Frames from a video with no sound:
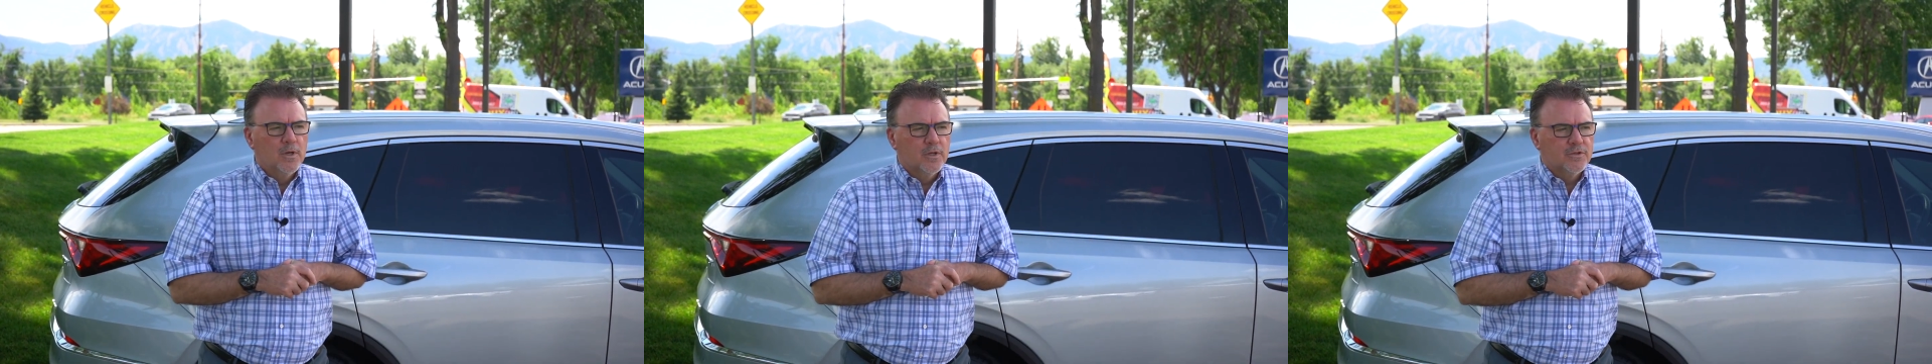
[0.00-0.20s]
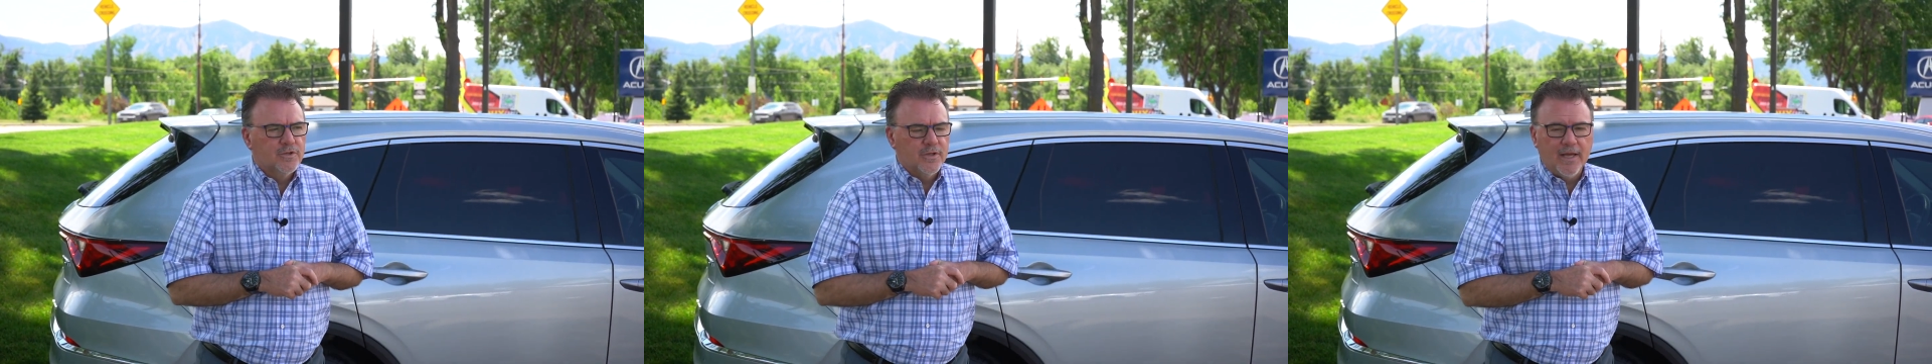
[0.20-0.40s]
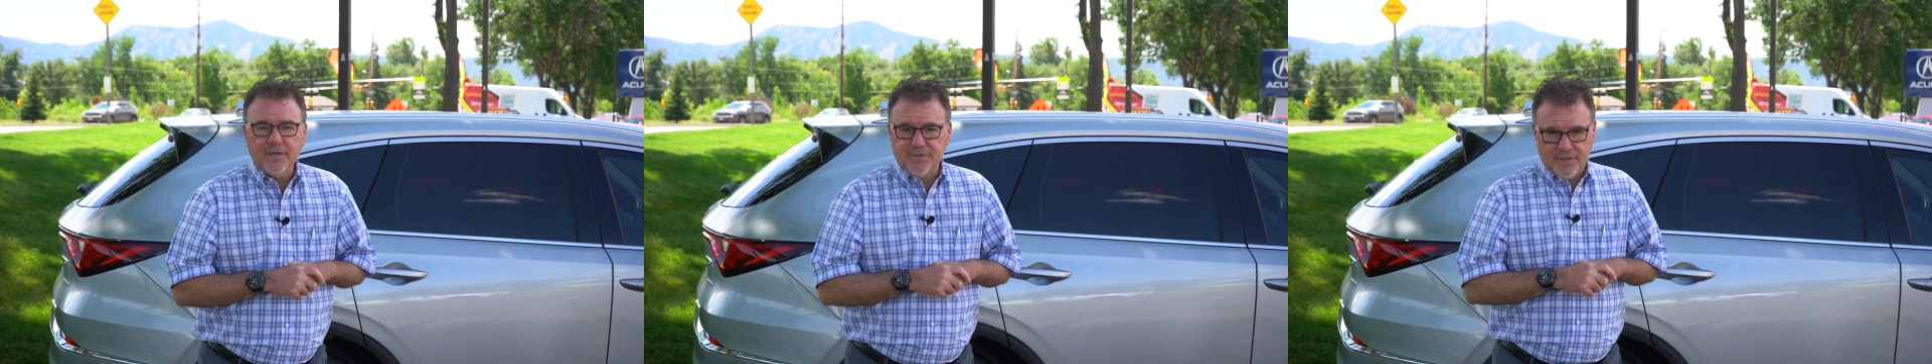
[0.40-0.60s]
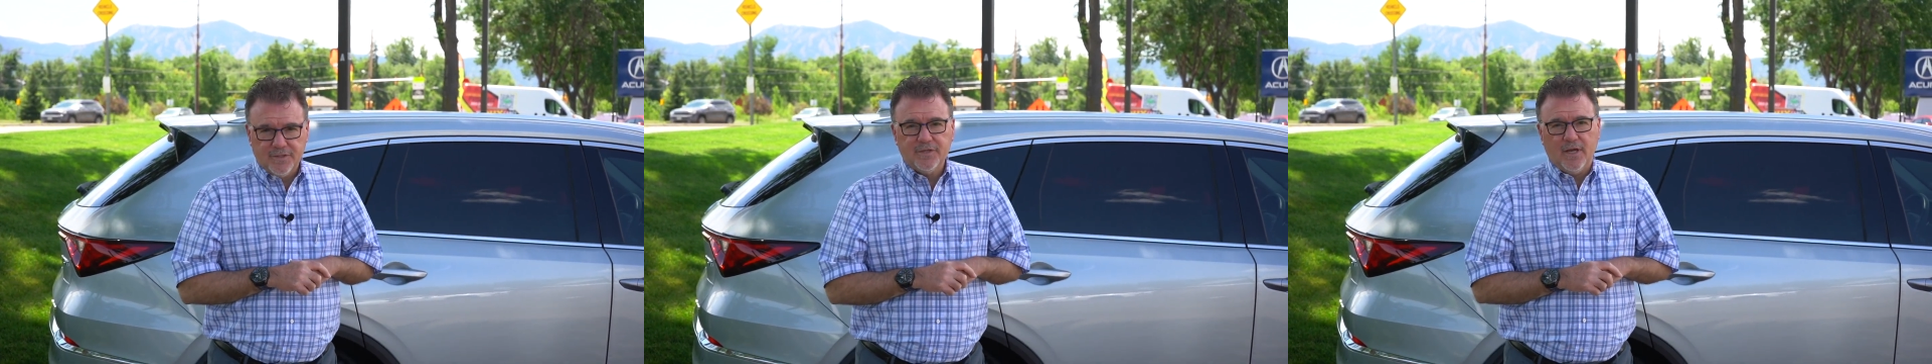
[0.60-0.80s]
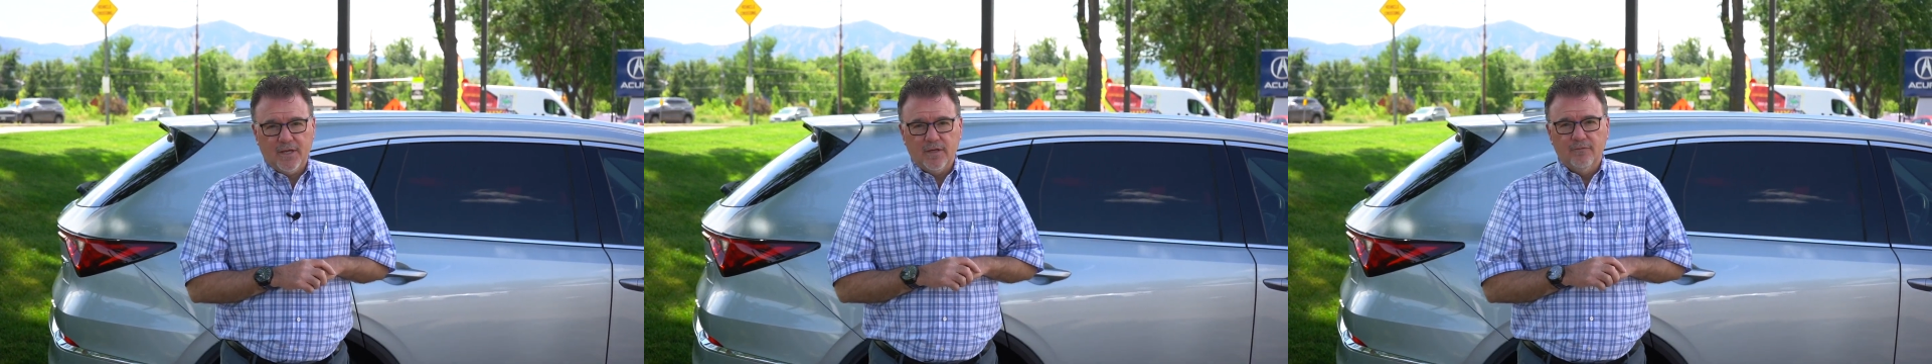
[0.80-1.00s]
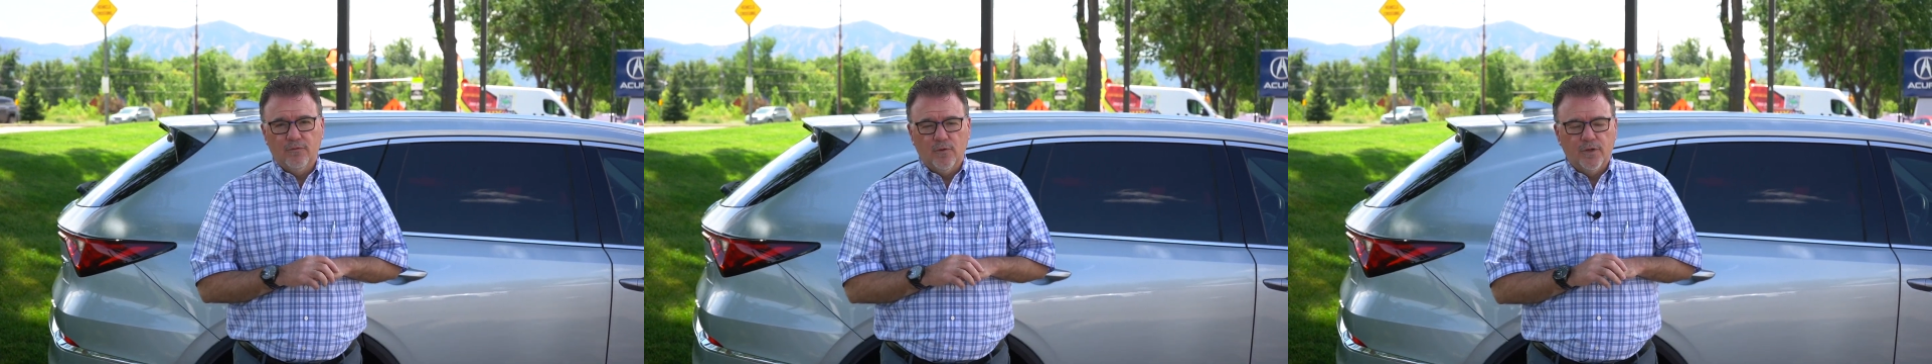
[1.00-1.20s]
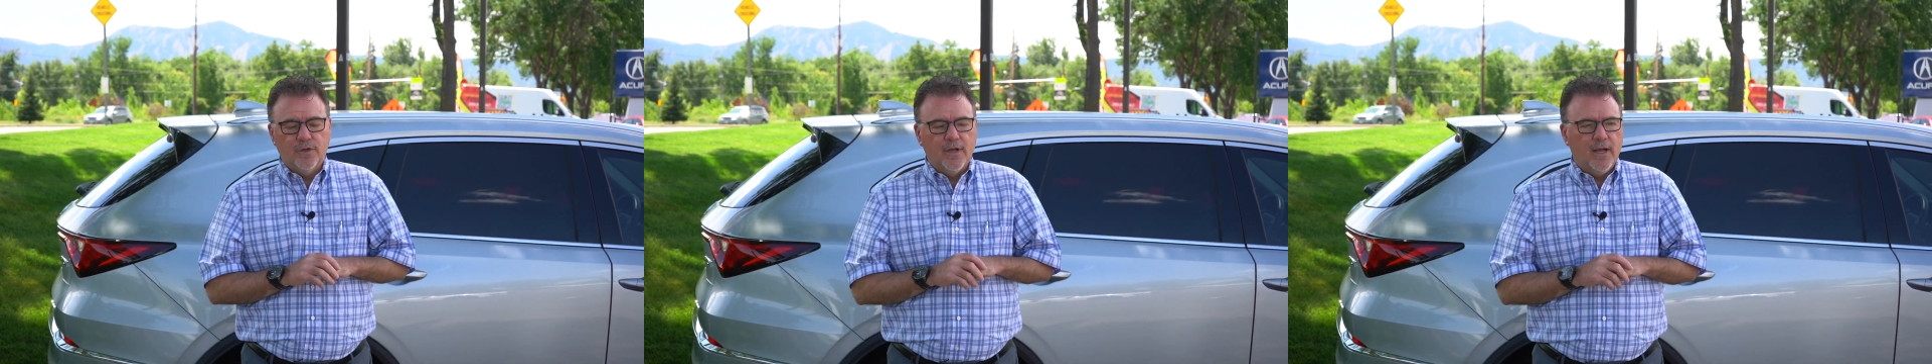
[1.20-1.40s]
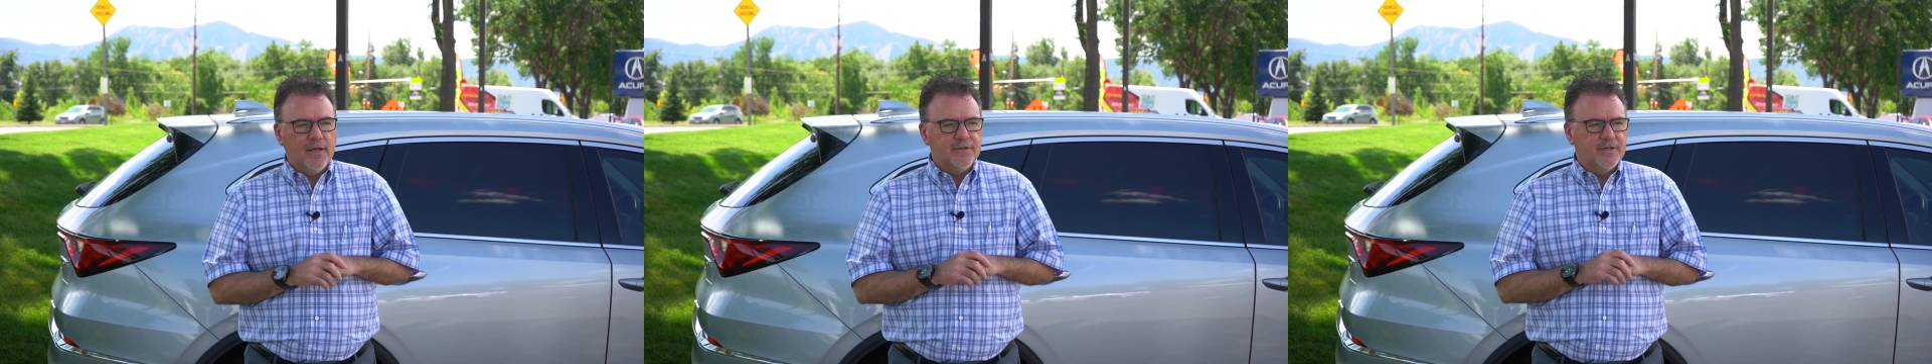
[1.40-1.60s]
So that's exciting for you
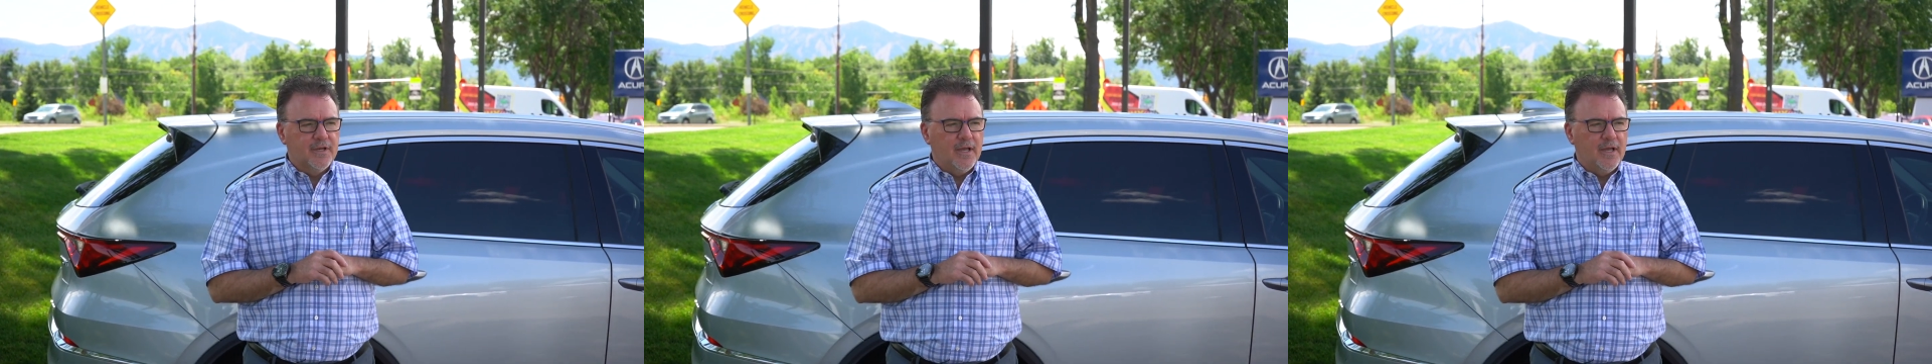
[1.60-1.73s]
guys and